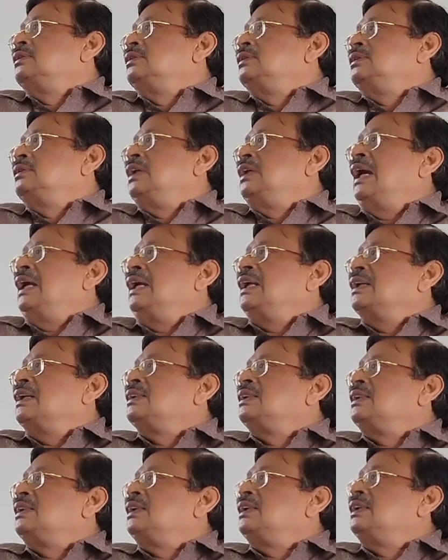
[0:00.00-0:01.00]
That
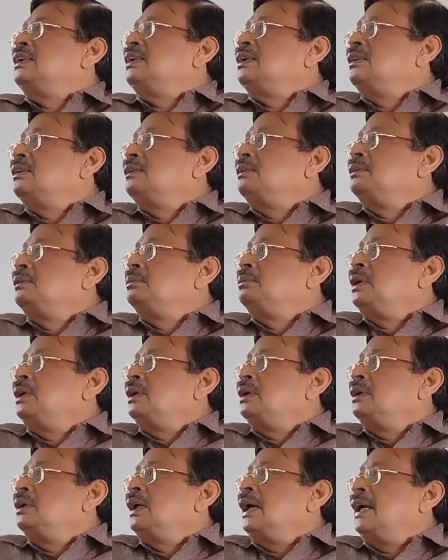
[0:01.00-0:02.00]
acidity will
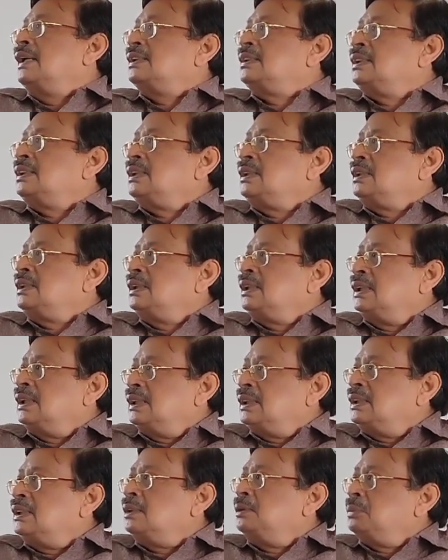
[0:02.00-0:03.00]
be,
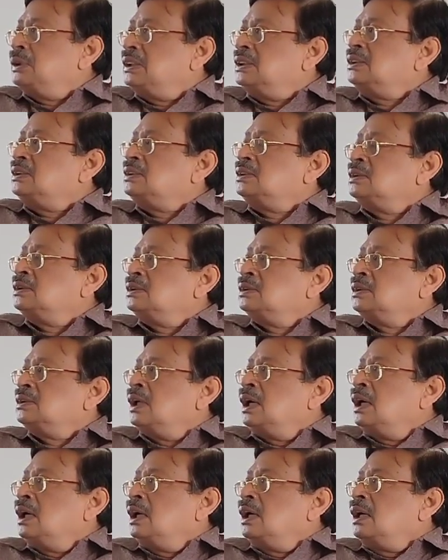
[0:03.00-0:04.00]
acidity means
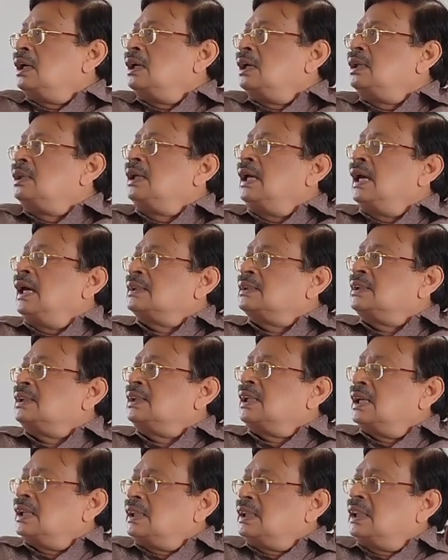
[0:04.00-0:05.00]
the acid
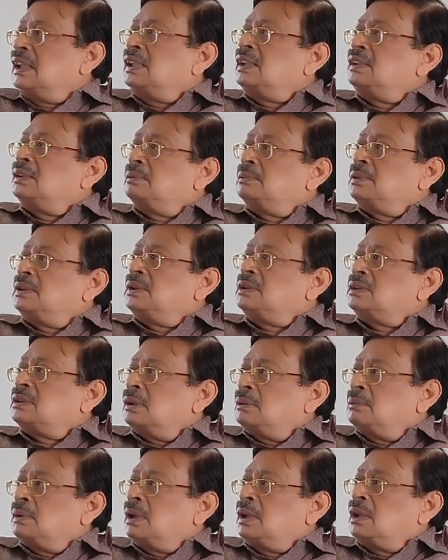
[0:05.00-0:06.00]
content of the
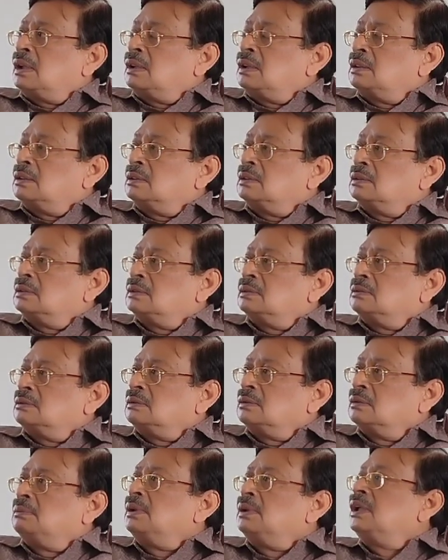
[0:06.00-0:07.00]
stomach
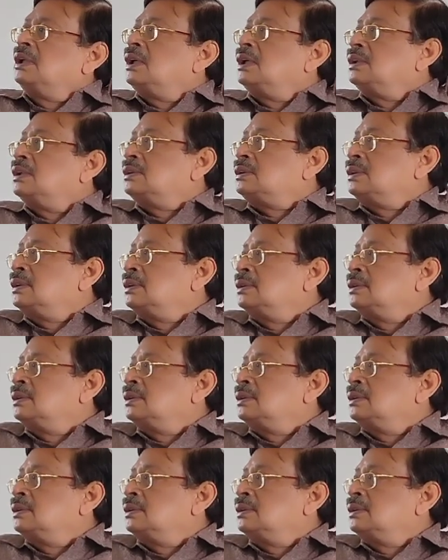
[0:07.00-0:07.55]
will be increased.